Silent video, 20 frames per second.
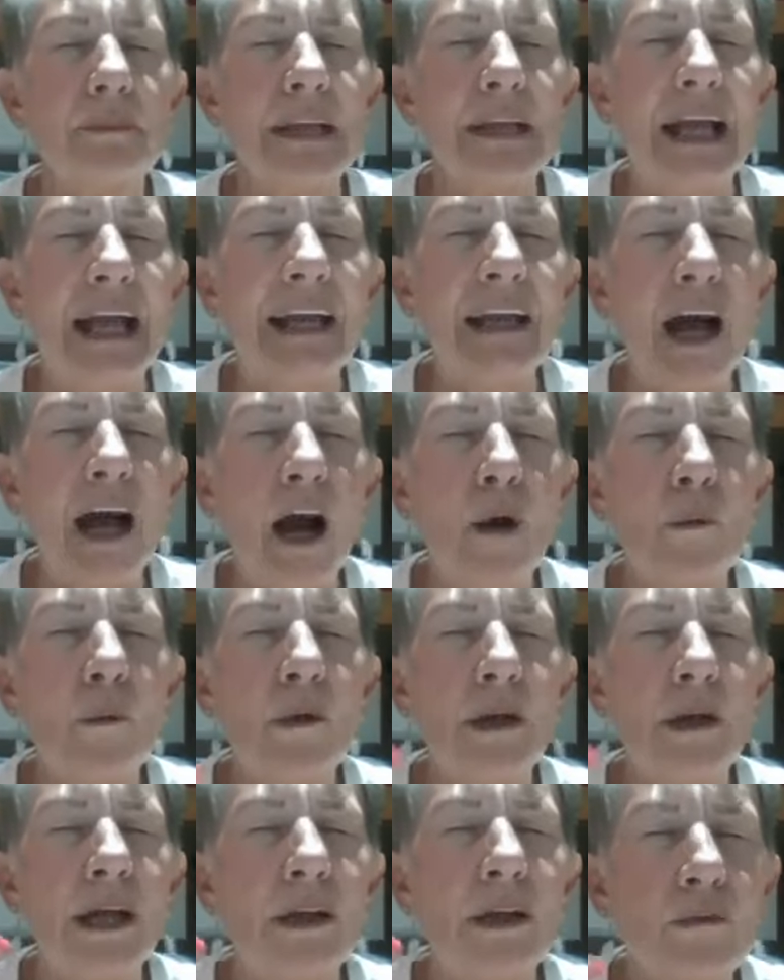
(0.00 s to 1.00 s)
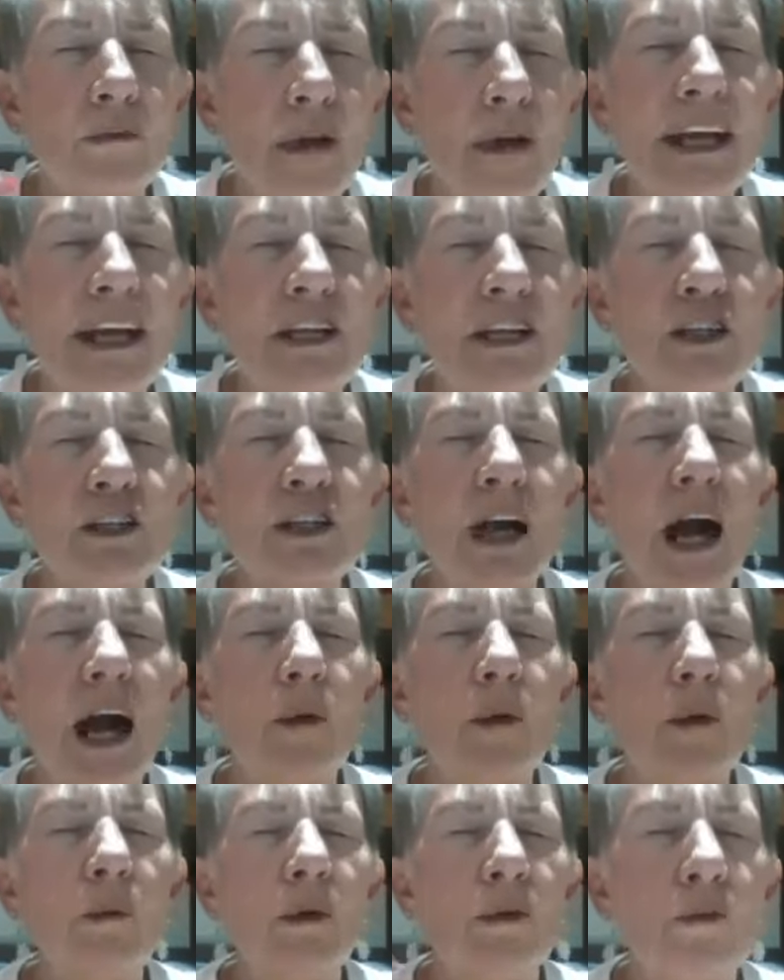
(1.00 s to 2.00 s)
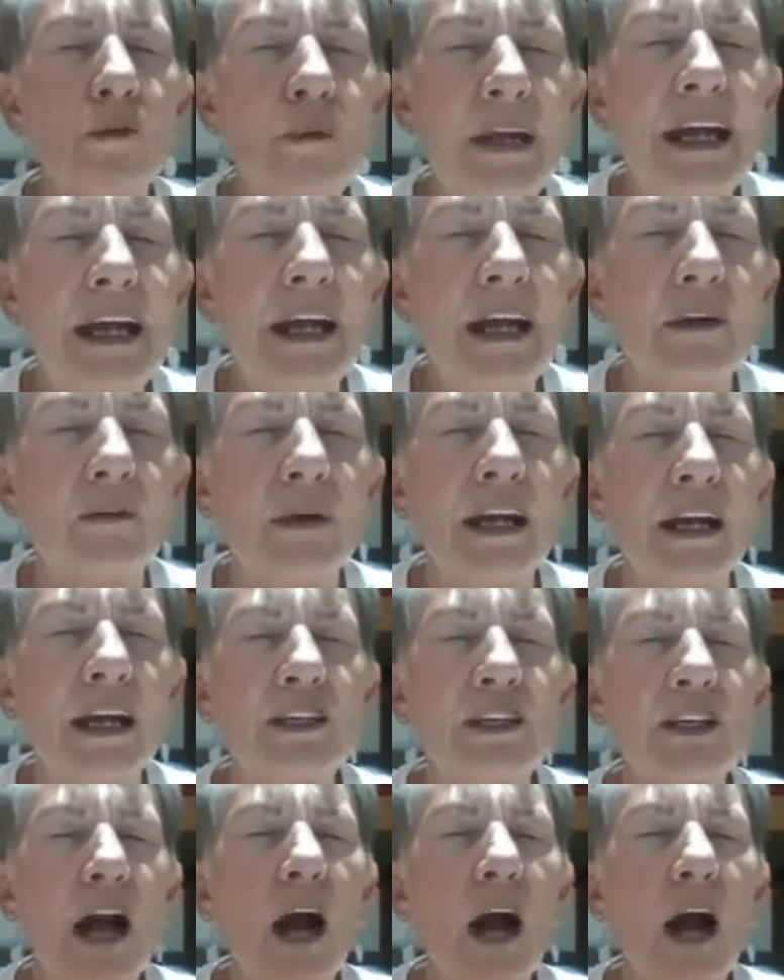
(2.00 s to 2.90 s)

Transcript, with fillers: and I will arrange, I will rearrange,